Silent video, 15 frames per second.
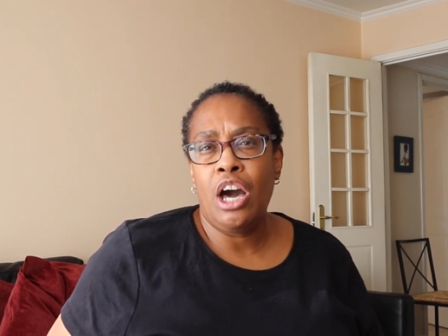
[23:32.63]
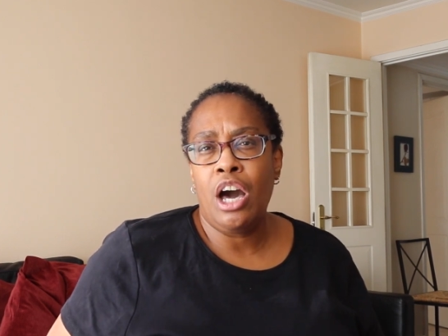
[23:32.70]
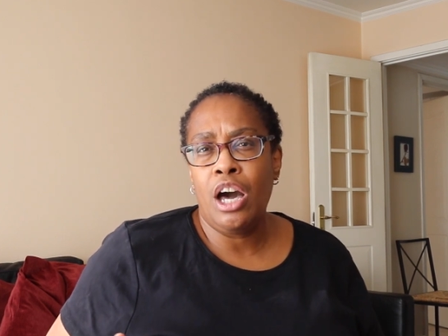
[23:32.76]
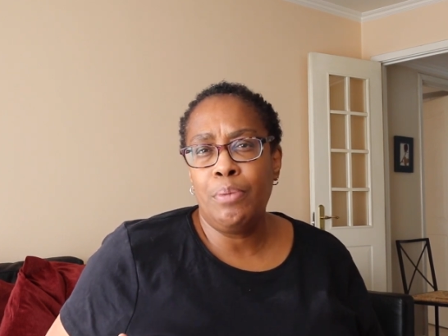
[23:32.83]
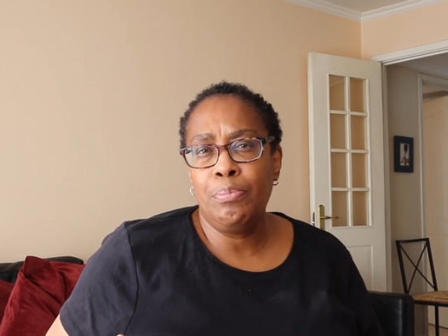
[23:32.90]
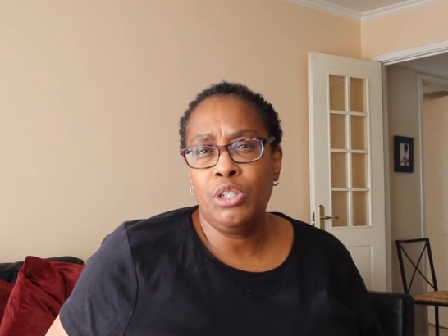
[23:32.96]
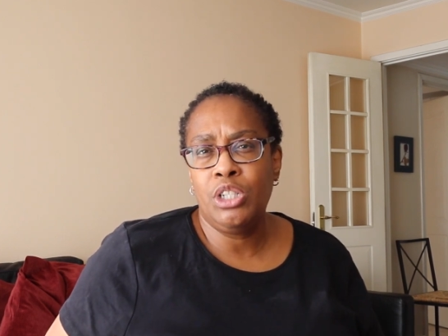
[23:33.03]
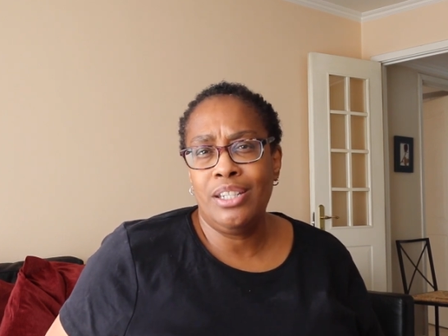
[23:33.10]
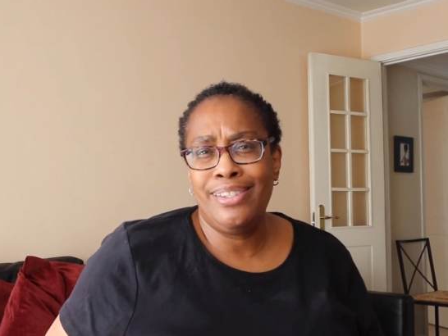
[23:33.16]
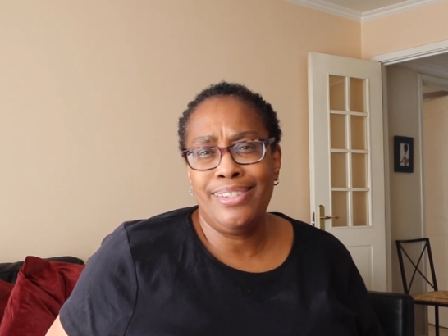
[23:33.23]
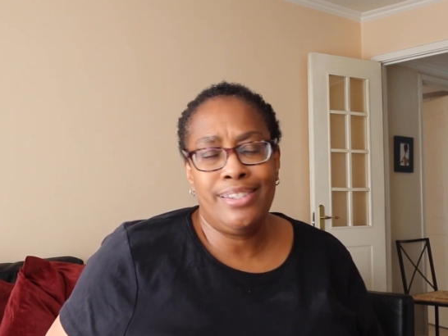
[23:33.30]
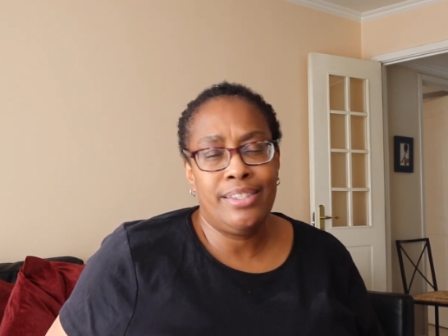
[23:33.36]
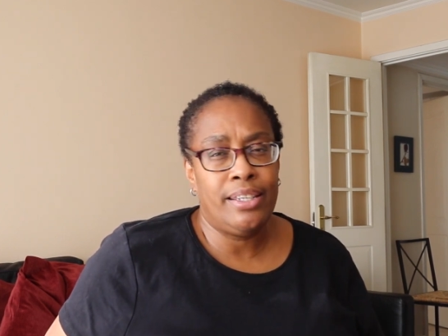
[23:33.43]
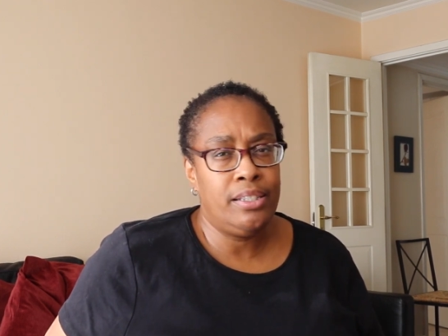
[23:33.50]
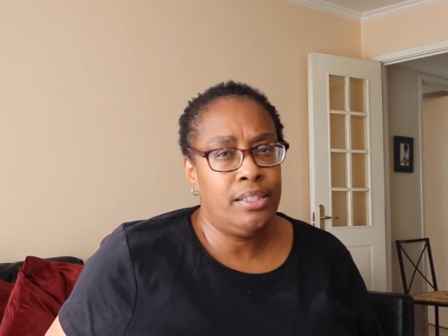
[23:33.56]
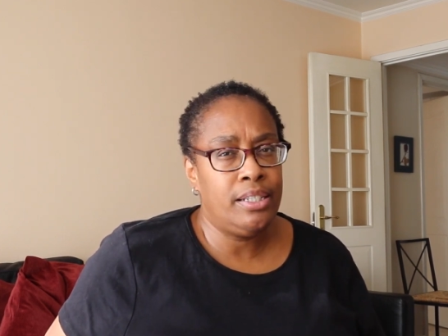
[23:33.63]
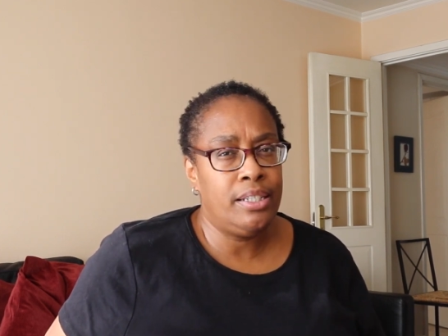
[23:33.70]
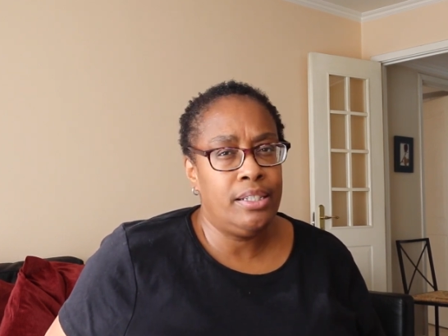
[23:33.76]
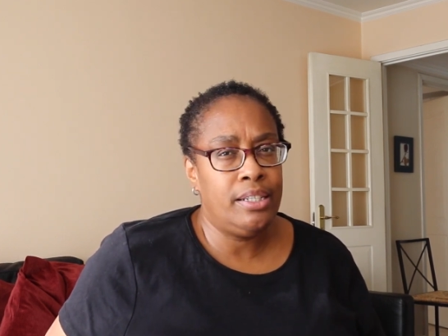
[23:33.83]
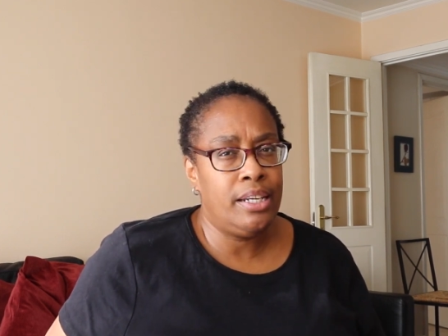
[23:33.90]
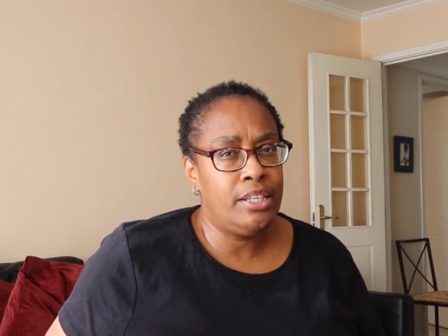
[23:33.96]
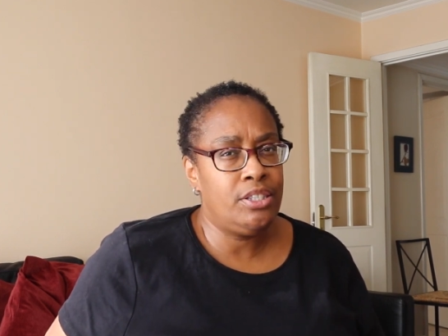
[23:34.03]
options that
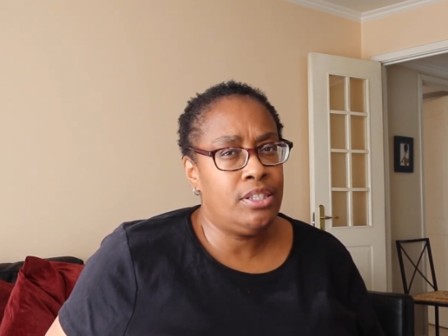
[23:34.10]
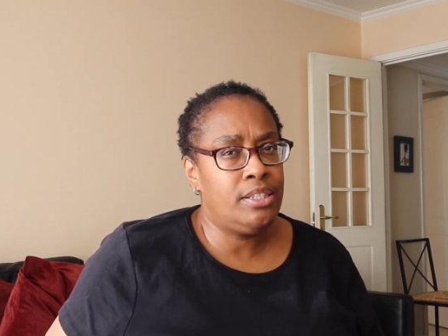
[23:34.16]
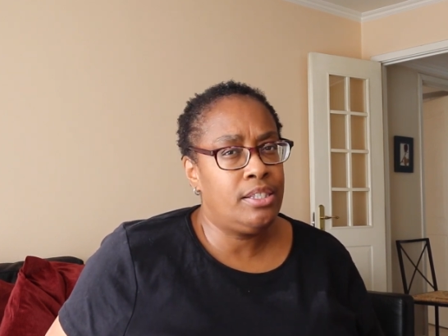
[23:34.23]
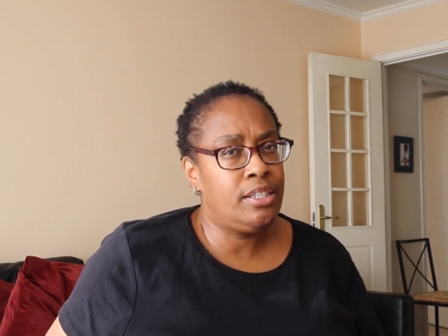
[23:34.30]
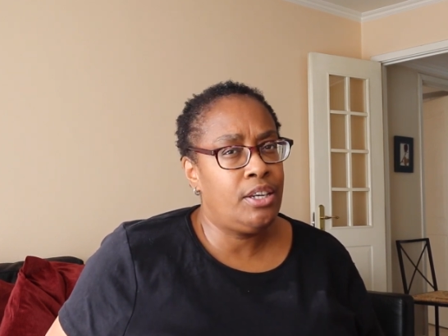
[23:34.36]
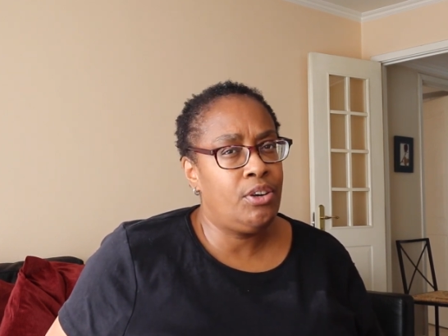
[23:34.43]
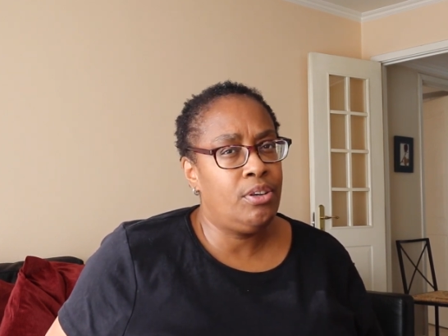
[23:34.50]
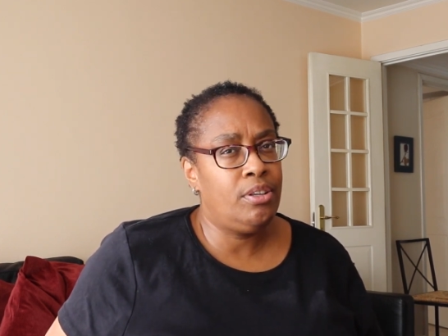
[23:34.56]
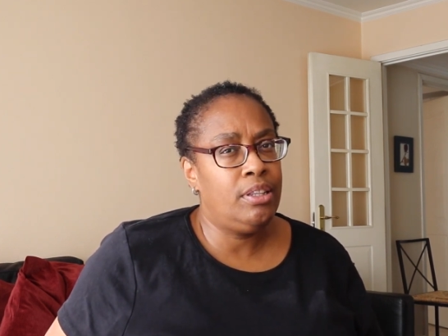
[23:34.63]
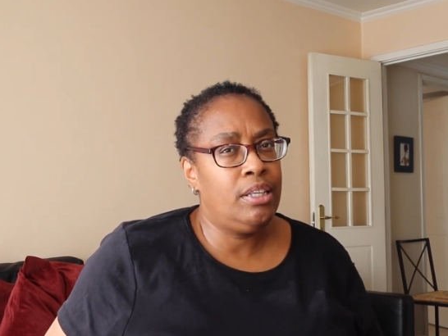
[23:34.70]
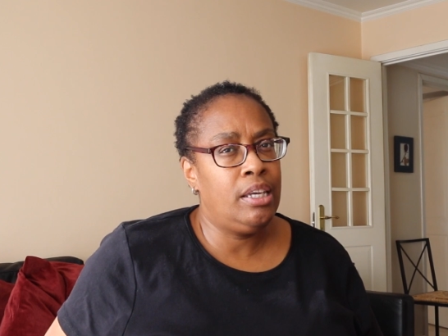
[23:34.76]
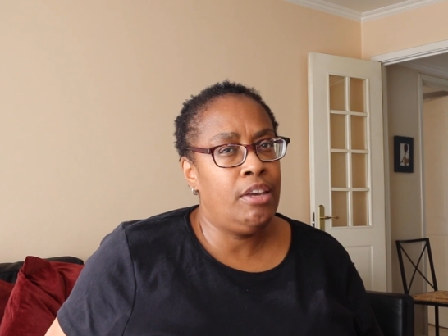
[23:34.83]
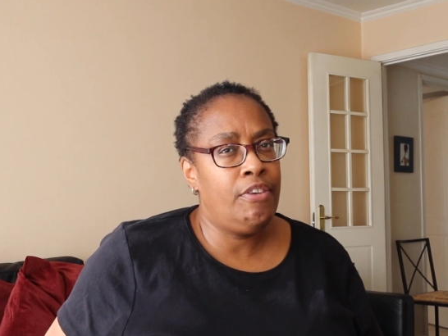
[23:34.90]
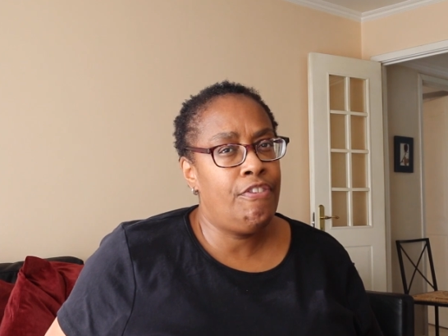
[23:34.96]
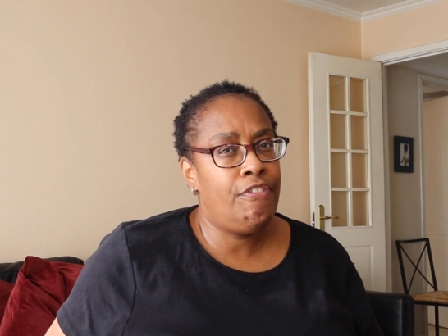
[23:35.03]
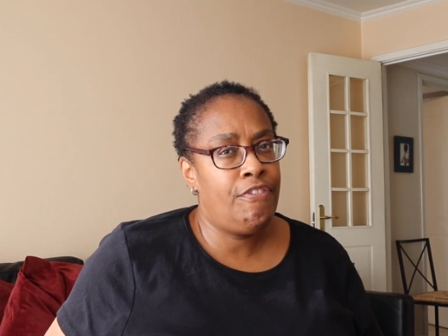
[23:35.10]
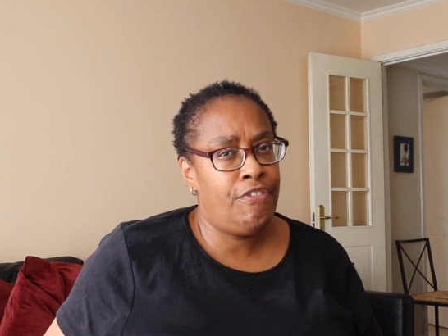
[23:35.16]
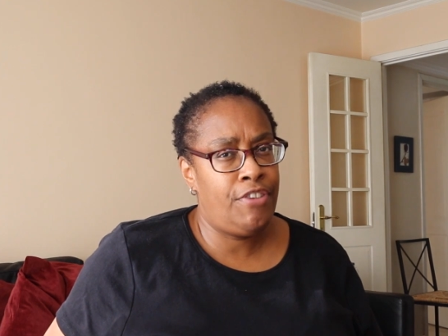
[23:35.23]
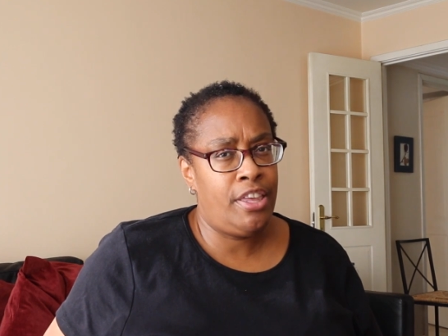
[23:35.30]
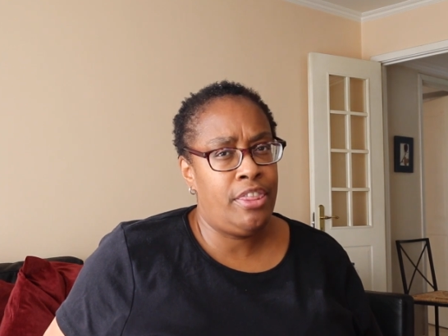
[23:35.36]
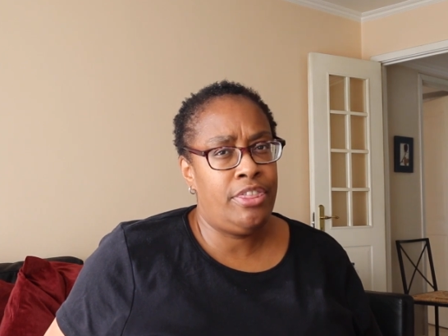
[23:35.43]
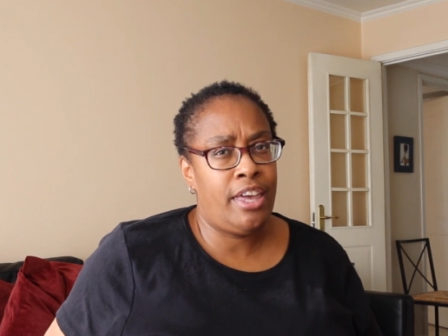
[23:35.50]
didn't necessarily
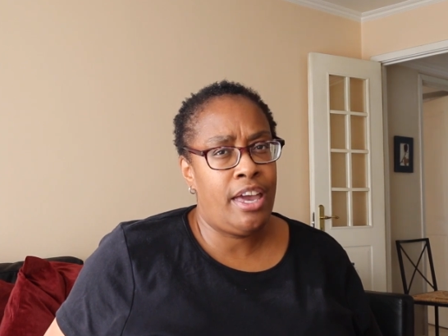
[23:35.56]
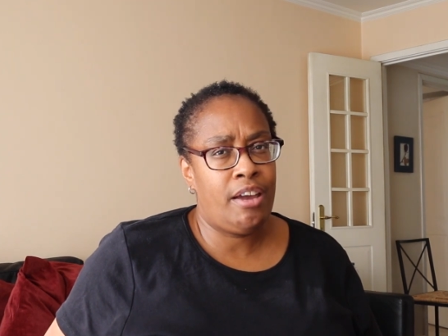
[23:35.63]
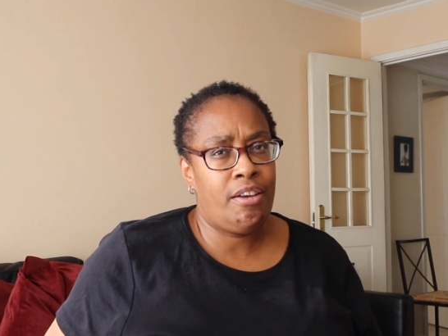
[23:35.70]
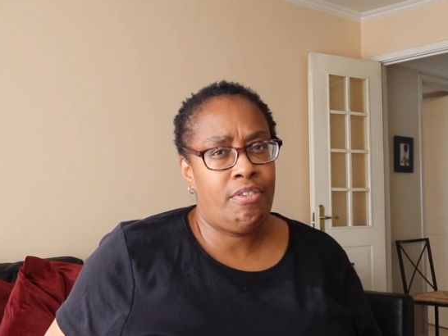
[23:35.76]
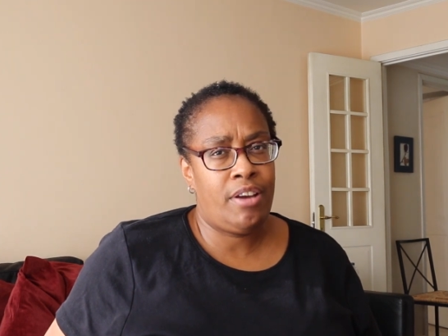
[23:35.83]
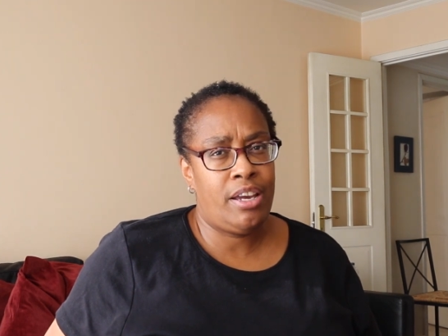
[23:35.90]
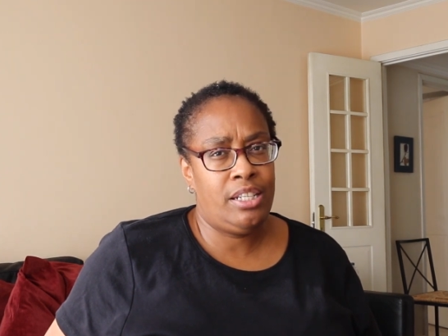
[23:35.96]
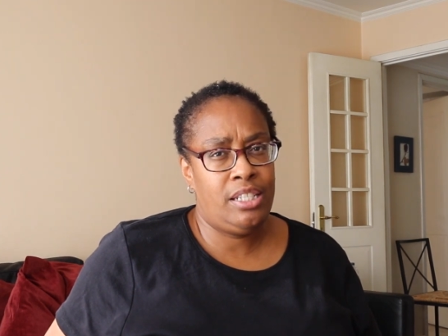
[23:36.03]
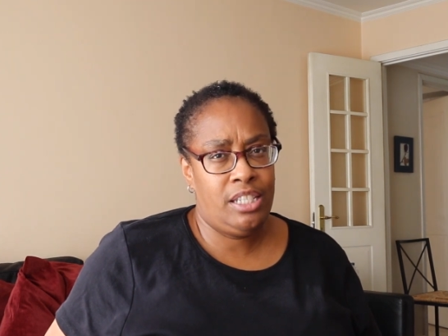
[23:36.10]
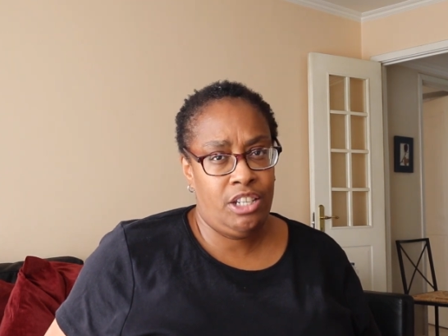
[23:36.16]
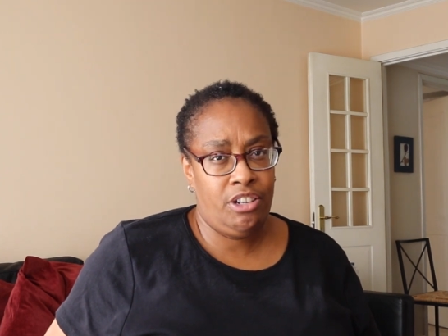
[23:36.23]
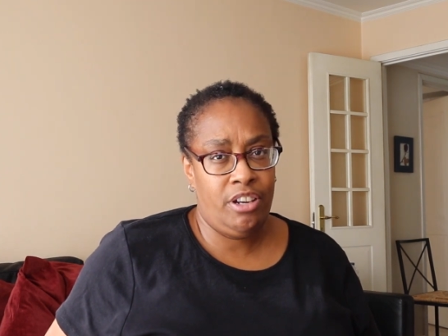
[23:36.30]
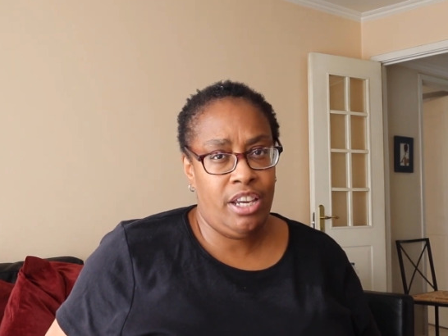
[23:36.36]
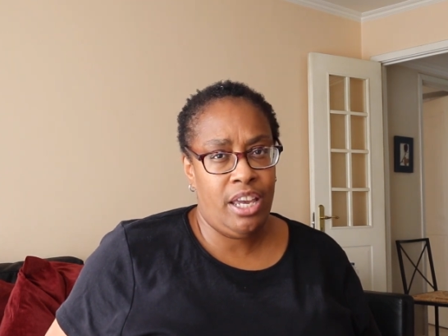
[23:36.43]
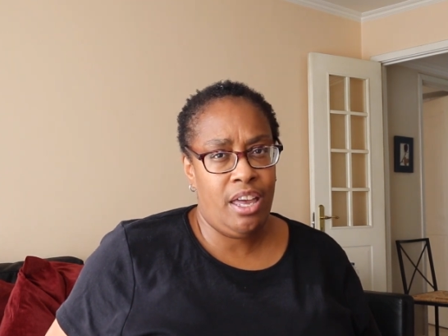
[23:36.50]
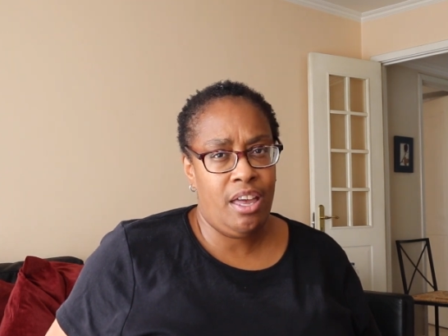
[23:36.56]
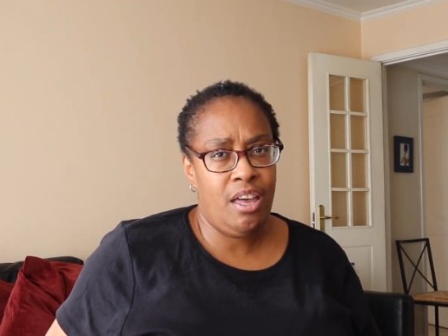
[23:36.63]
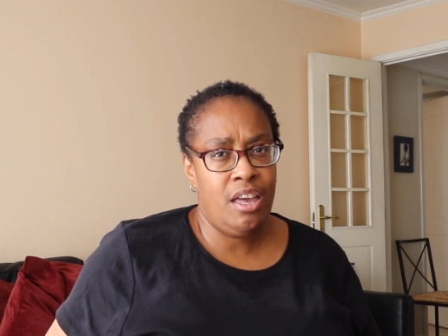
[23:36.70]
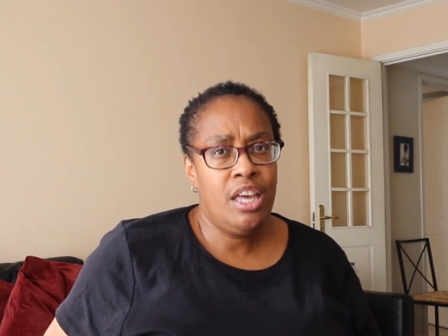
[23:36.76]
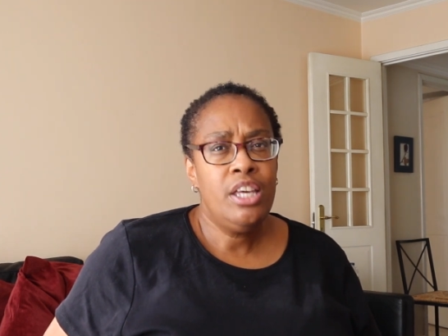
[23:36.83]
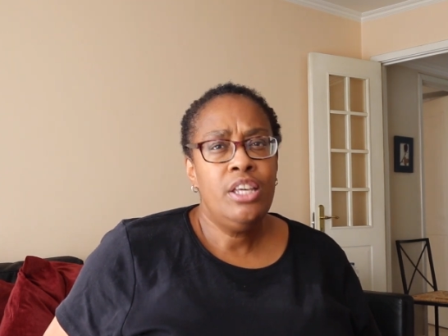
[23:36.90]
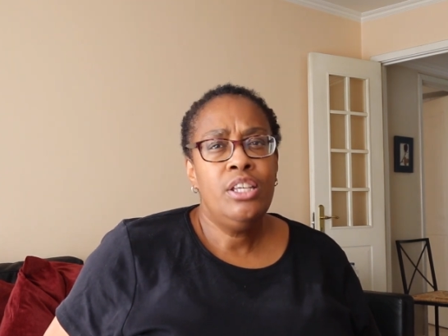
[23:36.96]
fit that criteria.